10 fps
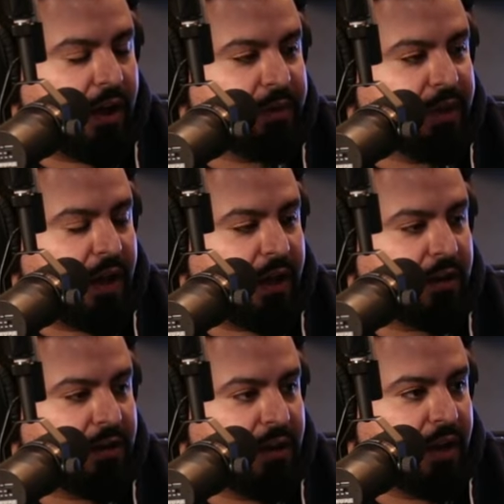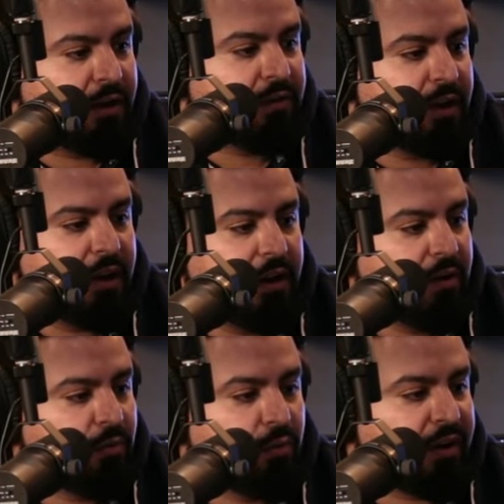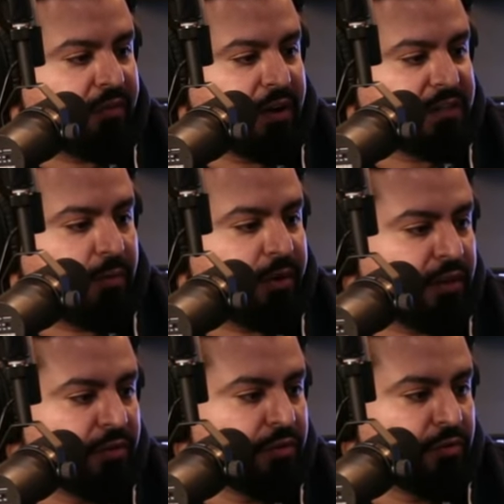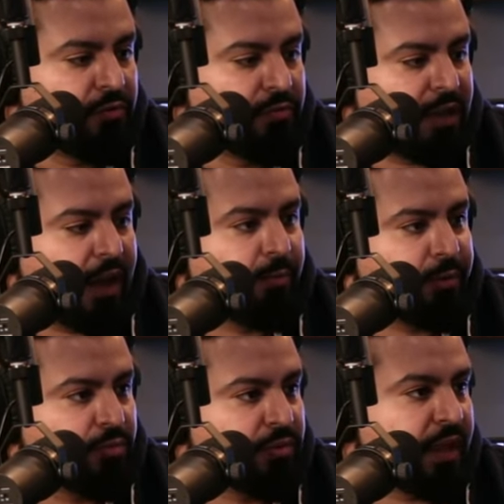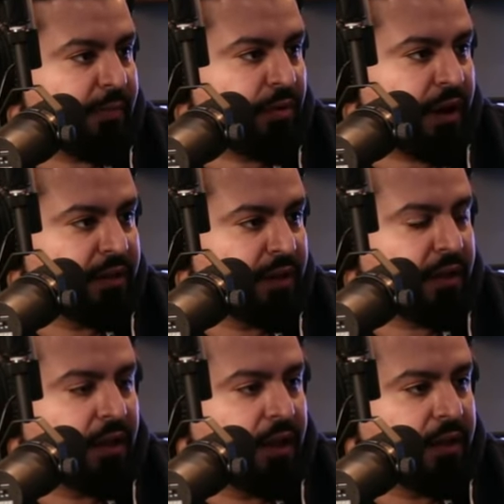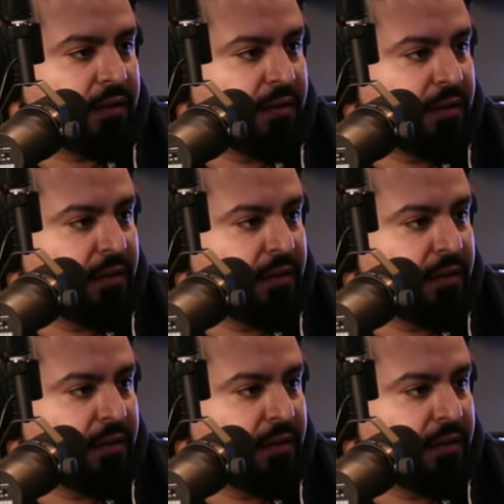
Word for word: I mean that and whatever it is that we can do to help you with that branding and